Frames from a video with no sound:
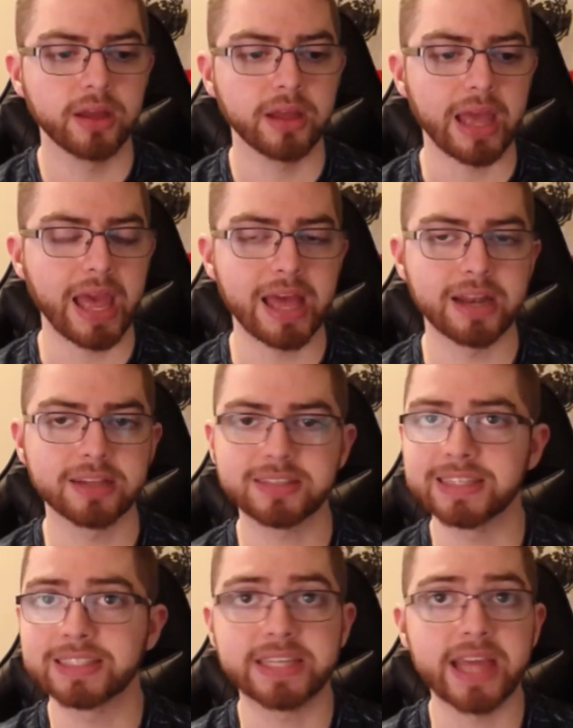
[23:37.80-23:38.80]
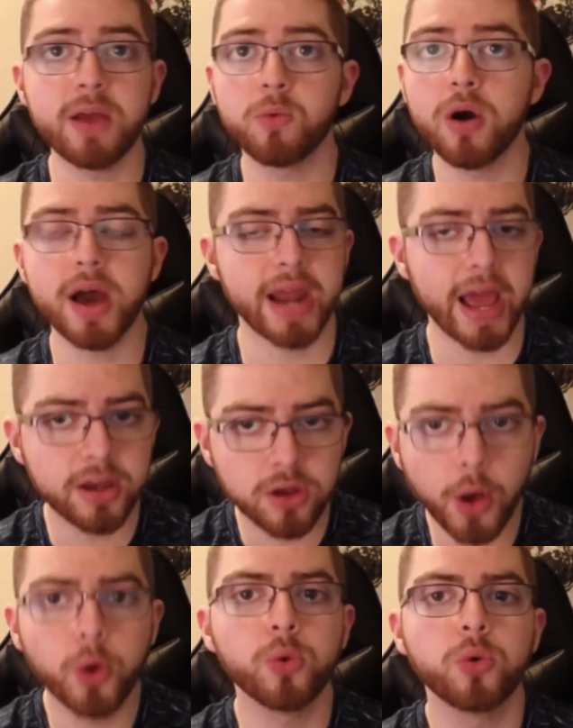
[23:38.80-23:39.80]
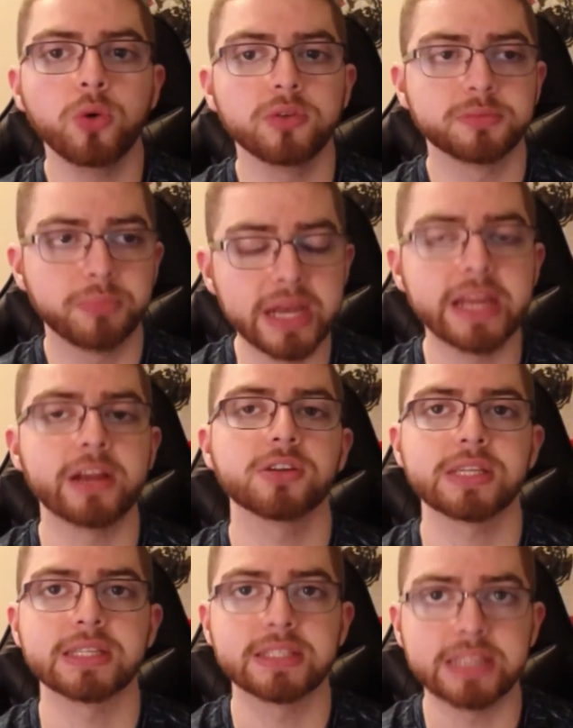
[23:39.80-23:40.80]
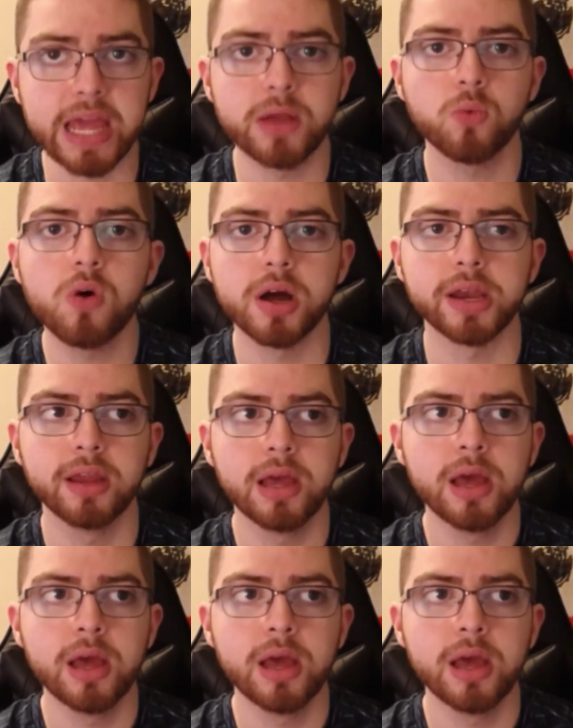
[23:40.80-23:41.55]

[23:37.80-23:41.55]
And since day one, I know who's been here since day one.